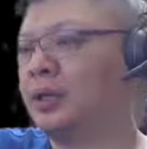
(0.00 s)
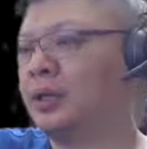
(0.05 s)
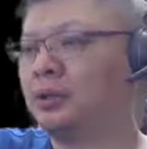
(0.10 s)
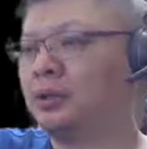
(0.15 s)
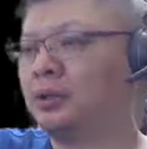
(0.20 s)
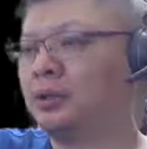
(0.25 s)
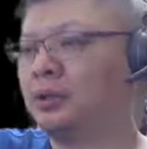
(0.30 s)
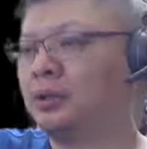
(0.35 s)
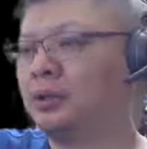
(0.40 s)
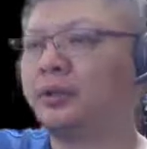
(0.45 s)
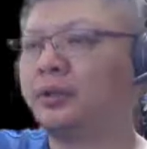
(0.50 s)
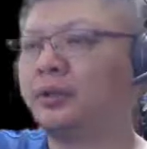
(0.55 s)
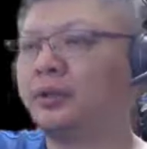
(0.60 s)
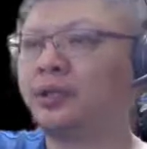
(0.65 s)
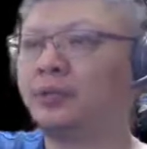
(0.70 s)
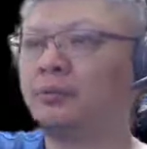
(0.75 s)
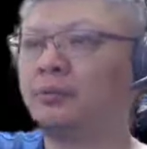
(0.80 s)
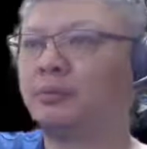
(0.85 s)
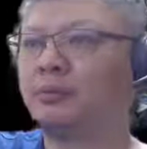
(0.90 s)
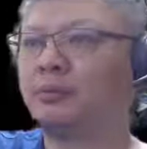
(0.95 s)
So if you
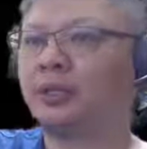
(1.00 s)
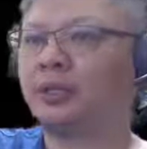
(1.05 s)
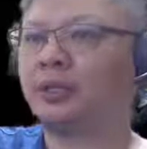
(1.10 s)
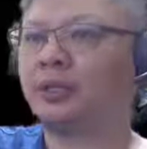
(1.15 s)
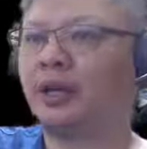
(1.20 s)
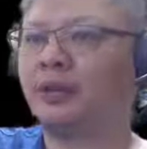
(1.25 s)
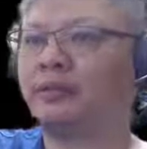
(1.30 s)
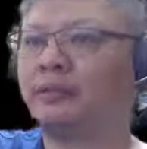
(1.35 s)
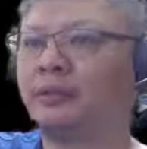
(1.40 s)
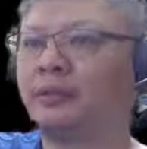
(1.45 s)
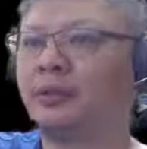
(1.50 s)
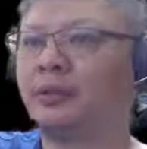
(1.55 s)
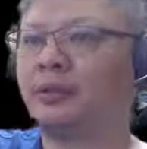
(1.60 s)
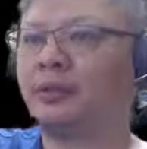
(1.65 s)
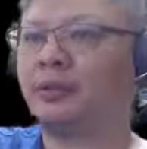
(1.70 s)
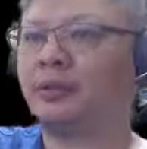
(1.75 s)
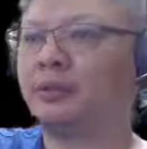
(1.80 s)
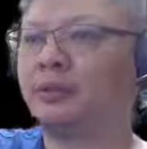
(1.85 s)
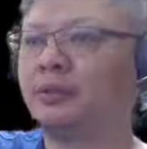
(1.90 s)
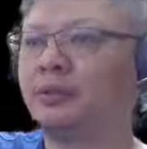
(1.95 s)
like the work that I have
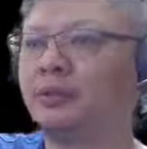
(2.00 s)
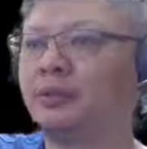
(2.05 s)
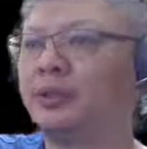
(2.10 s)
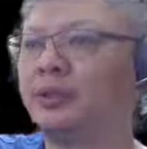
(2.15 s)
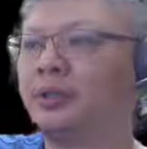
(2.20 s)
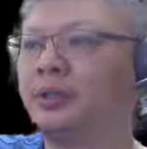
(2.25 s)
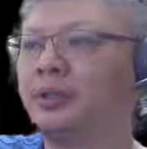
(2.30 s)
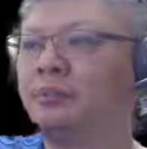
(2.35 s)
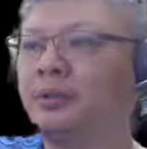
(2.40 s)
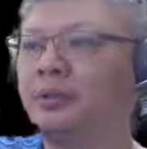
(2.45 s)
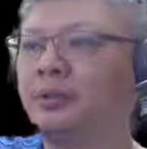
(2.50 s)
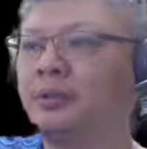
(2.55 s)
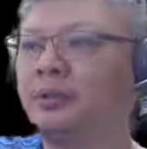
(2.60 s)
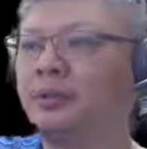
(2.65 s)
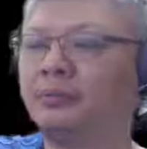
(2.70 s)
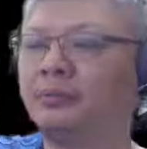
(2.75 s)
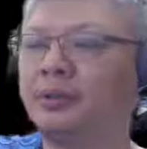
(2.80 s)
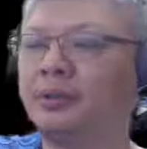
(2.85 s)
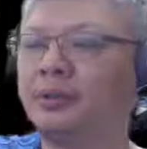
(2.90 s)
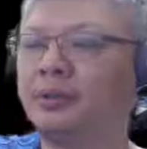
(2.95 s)
been doing, please
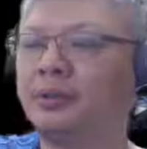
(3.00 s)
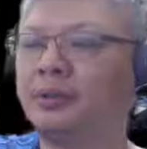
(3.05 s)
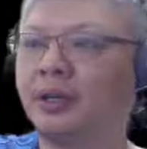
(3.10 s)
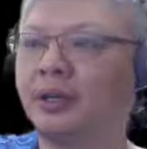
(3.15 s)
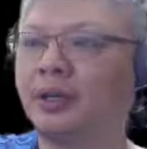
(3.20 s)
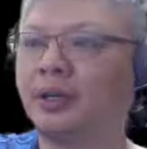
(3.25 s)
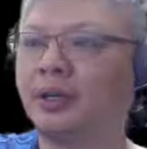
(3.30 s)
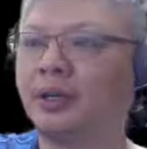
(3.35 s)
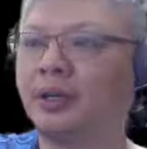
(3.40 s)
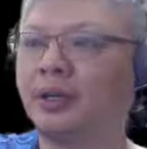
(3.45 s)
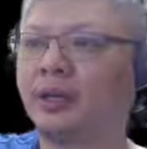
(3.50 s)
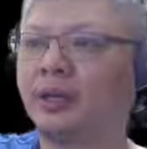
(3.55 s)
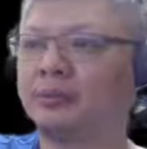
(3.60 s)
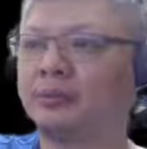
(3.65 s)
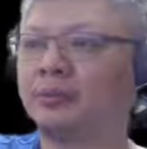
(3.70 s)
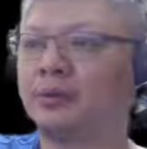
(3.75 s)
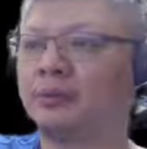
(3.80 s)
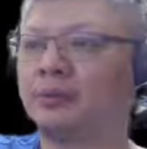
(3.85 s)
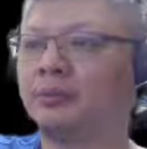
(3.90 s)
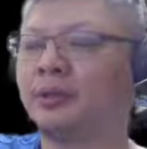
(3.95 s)
give me a like and
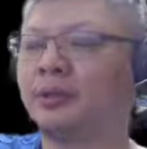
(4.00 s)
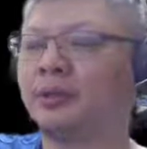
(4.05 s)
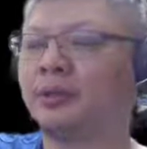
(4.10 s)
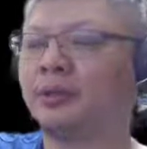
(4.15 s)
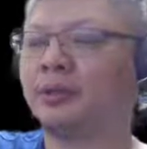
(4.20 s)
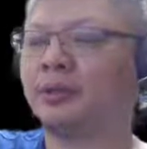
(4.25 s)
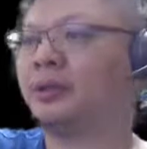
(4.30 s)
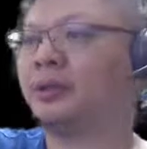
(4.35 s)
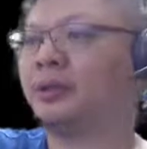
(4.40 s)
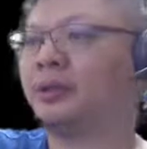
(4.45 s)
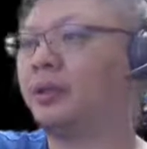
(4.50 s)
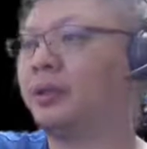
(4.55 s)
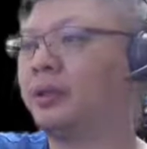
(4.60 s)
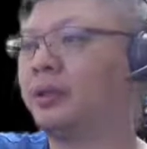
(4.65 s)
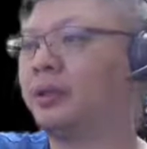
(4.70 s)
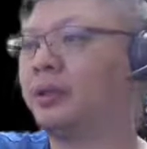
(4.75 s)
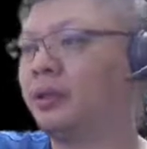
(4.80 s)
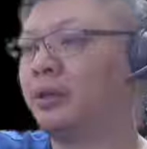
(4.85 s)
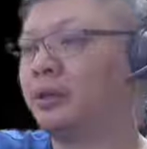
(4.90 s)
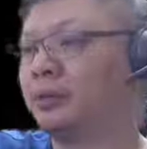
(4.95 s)
subscribe to my channel.
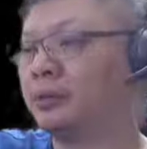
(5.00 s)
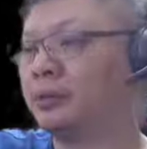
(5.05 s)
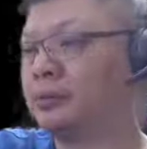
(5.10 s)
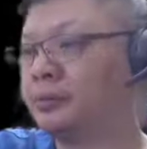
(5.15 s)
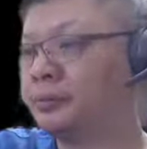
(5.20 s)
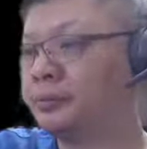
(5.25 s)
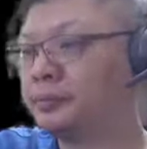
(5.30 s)
Thank you.